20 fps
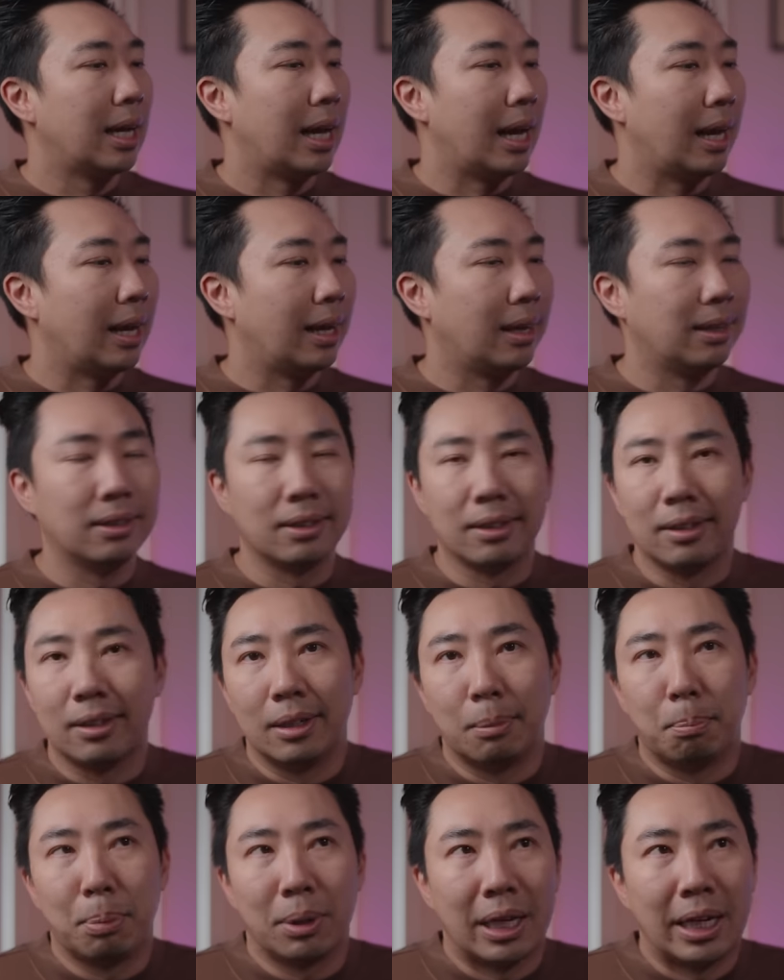And
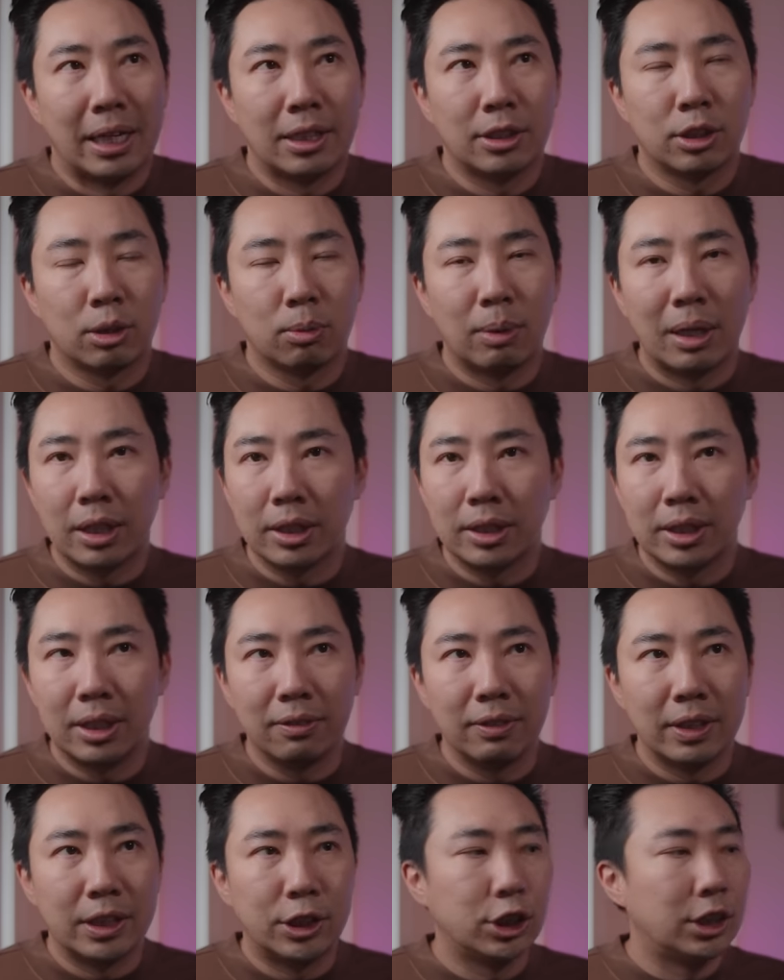the plans are
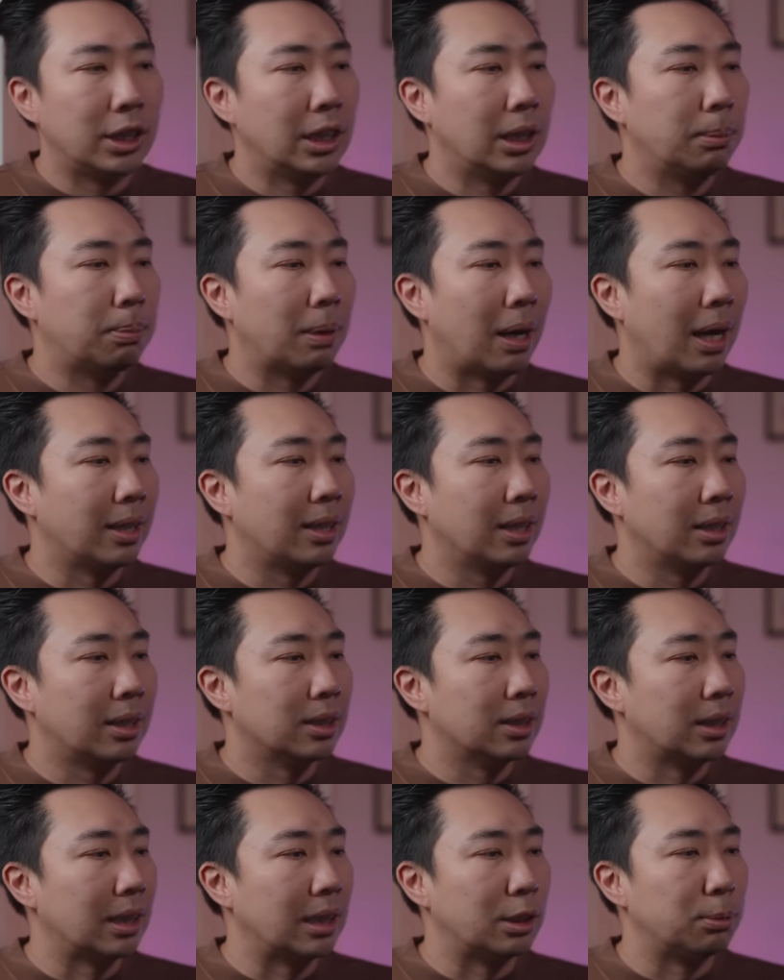relatively cheap. I think
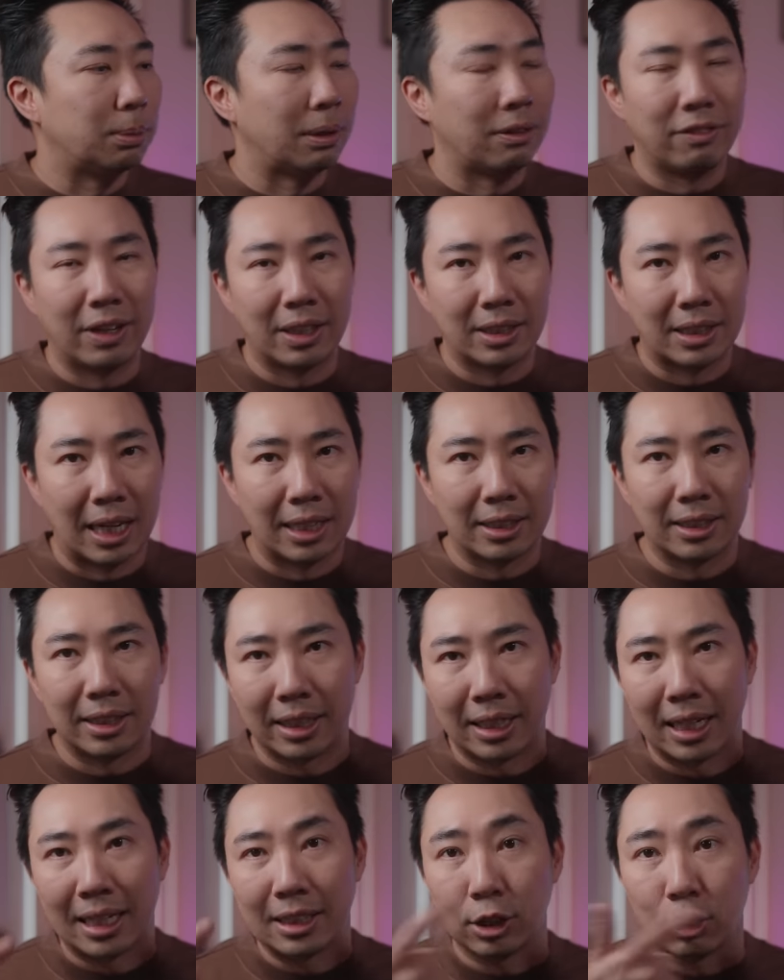this thing has been
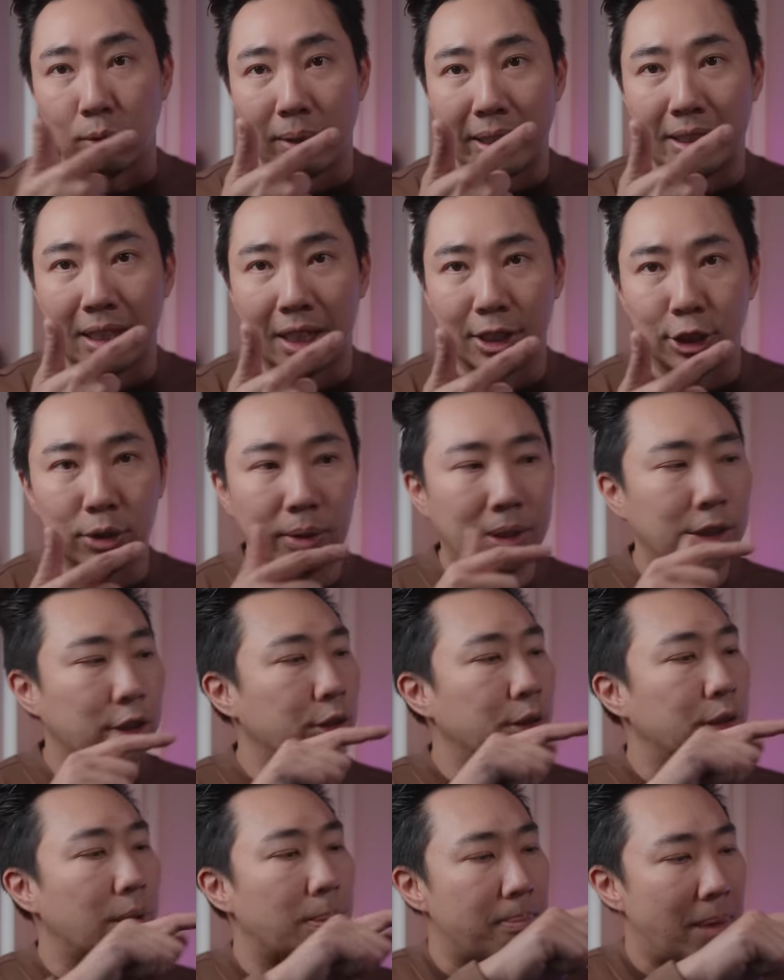fantastic. It has a great touchscreen
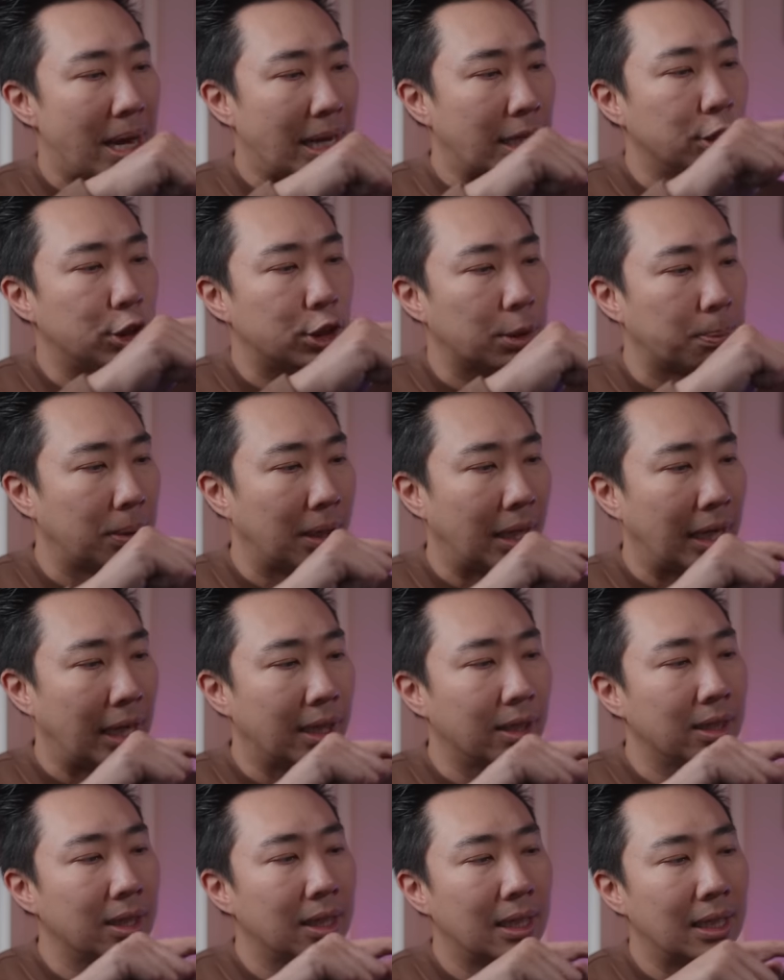so you can manage your
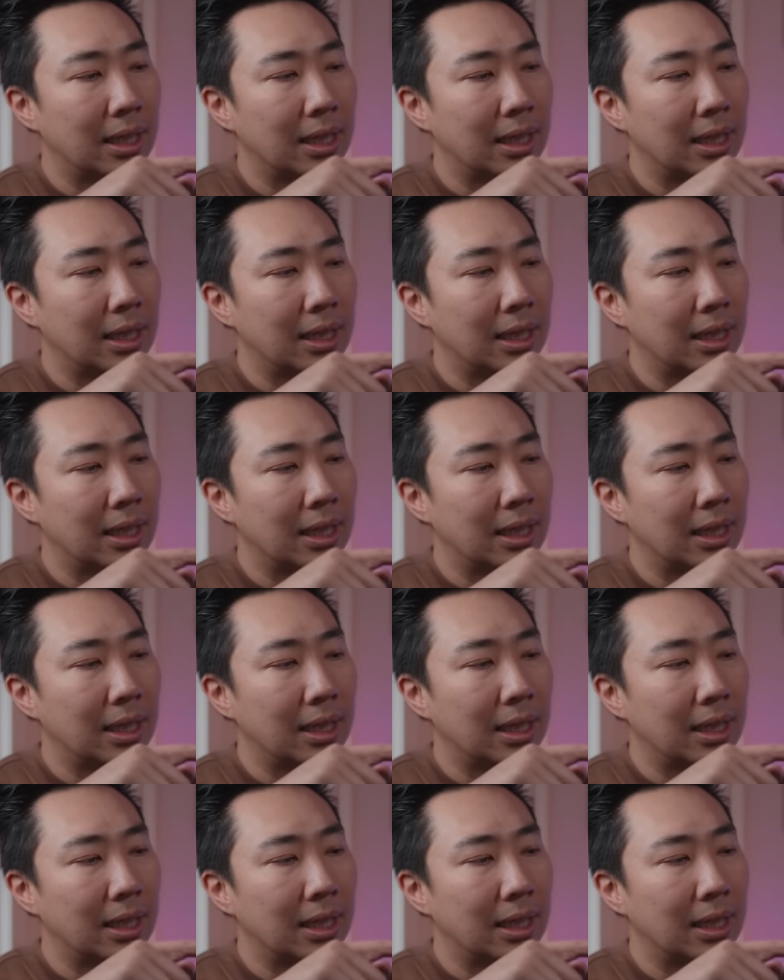plan